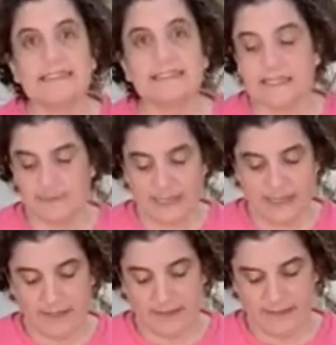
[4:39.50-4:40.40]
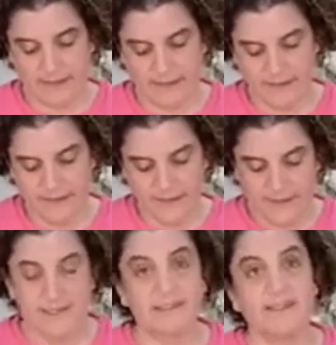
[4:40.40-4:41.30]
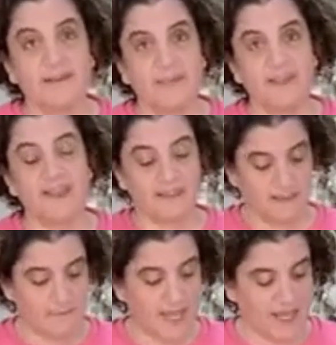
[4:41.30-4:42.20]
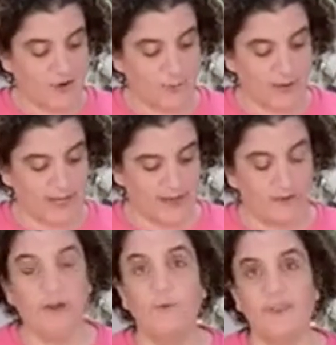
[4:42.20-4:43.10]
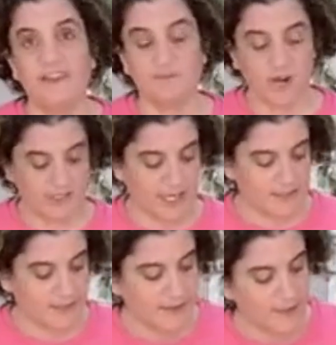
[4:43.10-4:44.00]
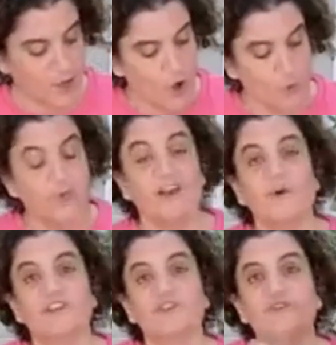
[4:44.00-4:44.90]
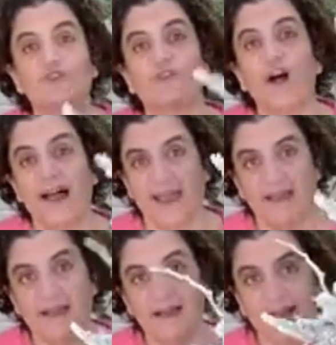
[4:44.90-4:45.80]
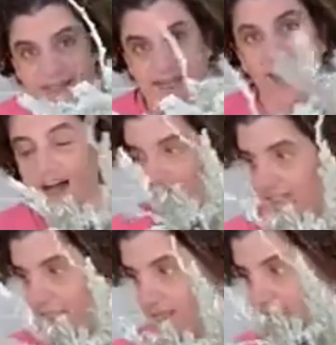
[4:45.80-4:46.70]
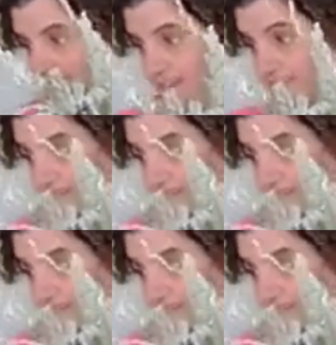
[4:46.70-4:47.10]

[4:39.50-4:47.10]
going to be like the make it or break it with this project. We are going to try and cut this